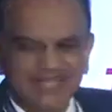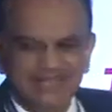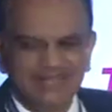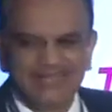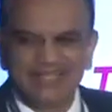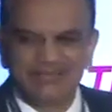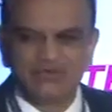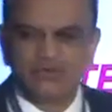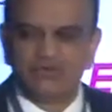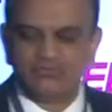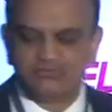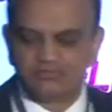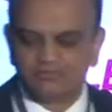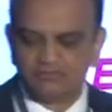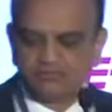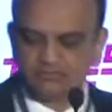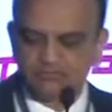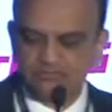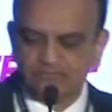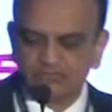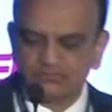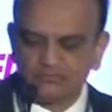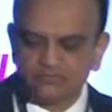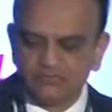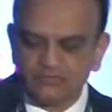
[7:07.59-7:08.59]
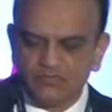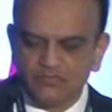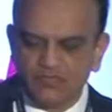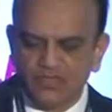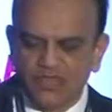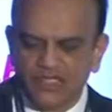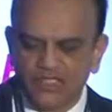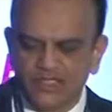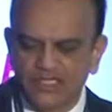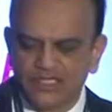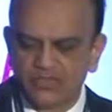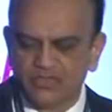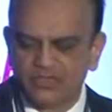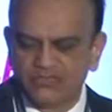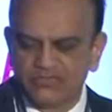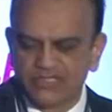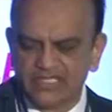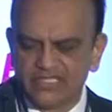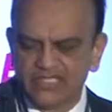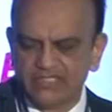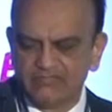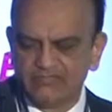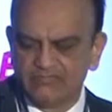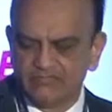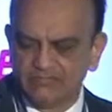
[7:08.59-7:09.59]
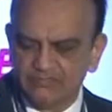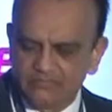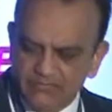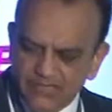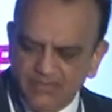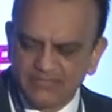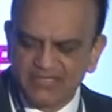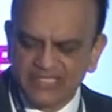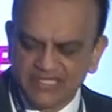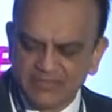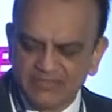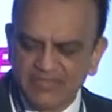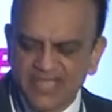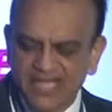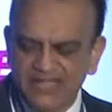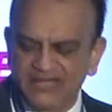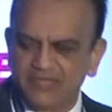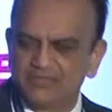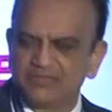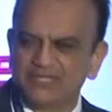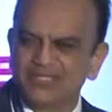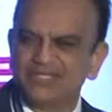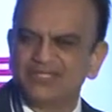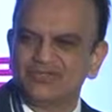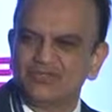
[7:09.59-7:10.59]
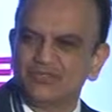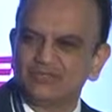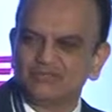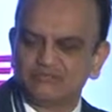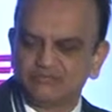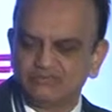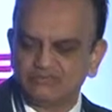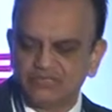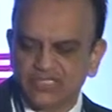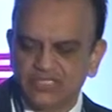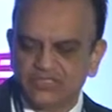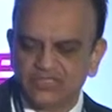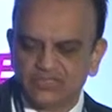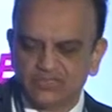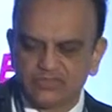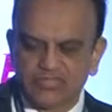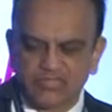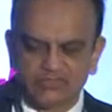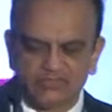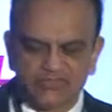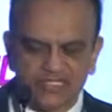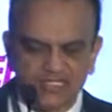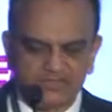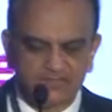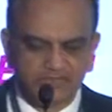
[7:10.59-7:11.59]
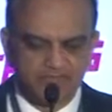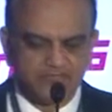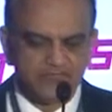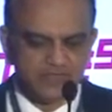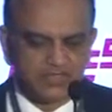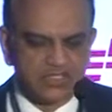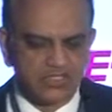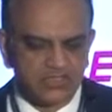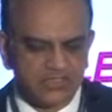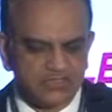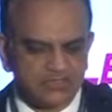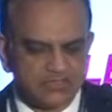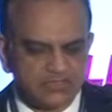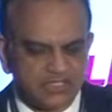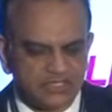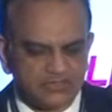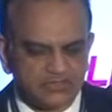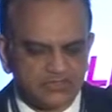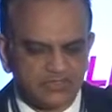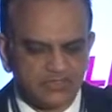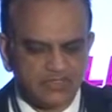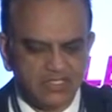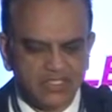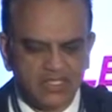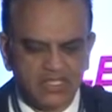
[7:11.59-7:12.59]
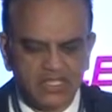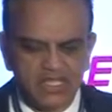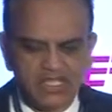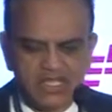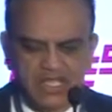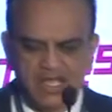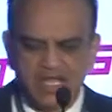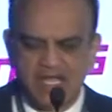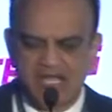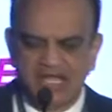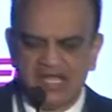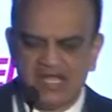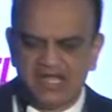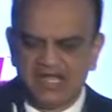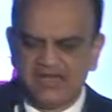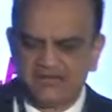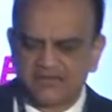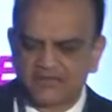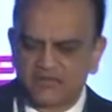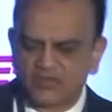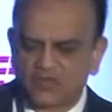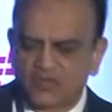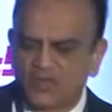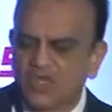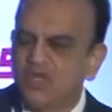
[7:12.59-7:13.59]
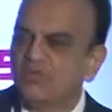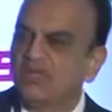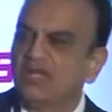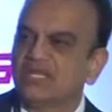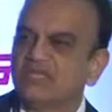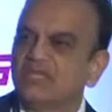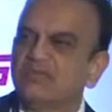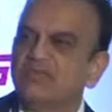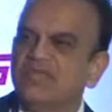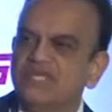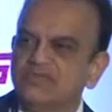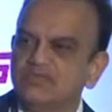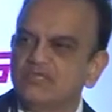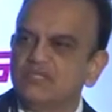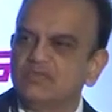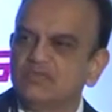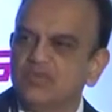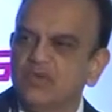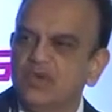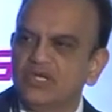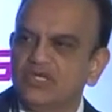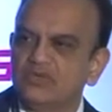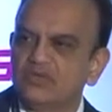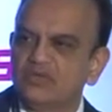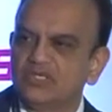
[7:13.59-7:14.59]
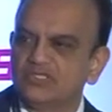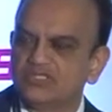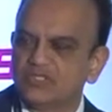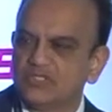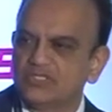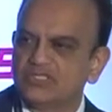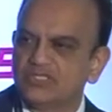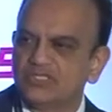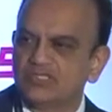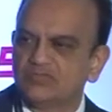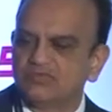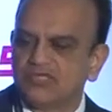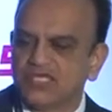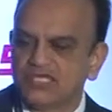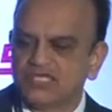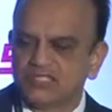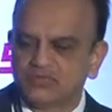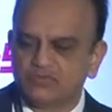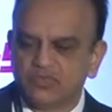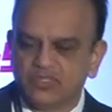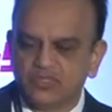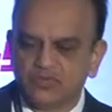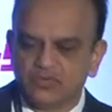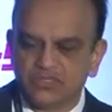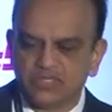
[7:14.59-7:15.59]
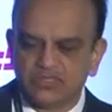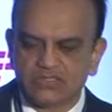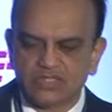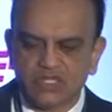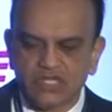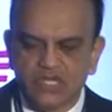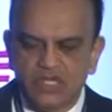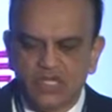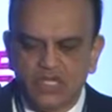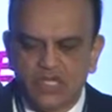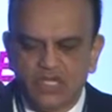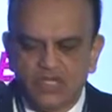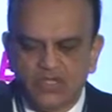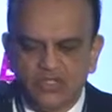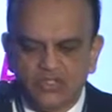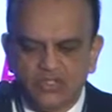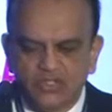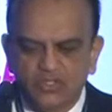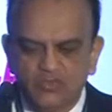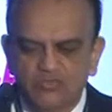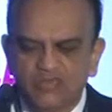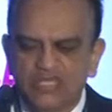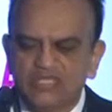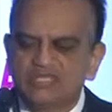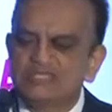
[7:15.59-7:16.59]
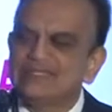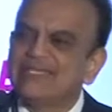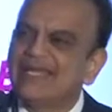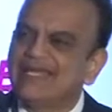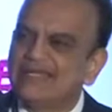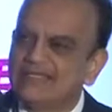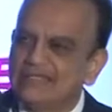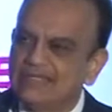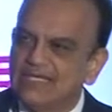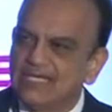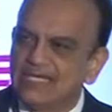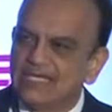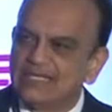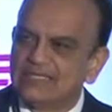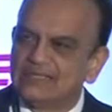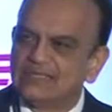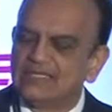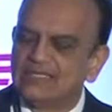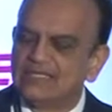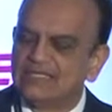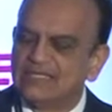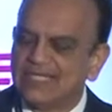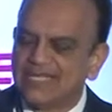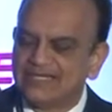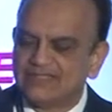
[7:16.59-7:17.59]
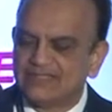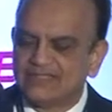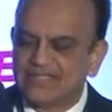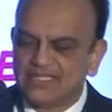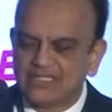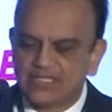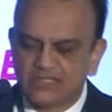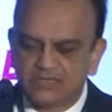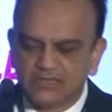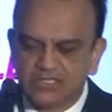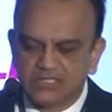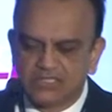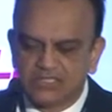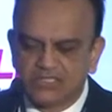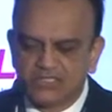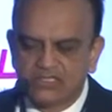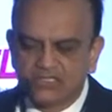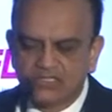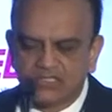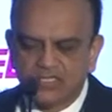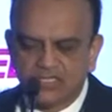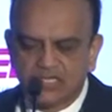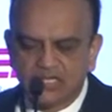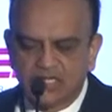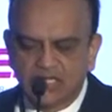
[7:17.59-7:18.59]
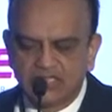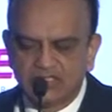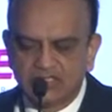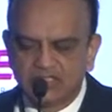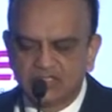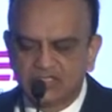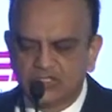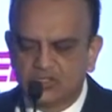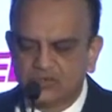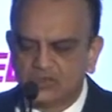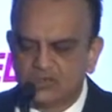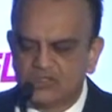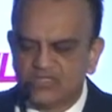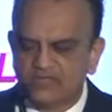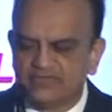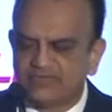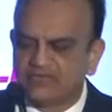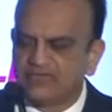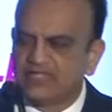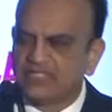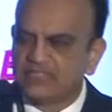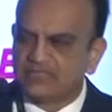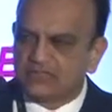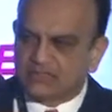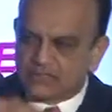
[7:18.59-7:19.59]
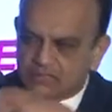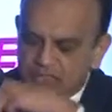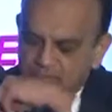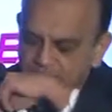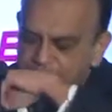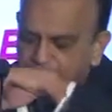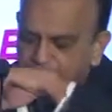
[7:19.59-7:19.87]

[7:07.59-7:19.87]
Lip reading: They don't really, they matter, but they don't, it's not relevant for our discussion. But the basic point was, Justice Breyer's point was, you must analyze that settlement under the rule of reason,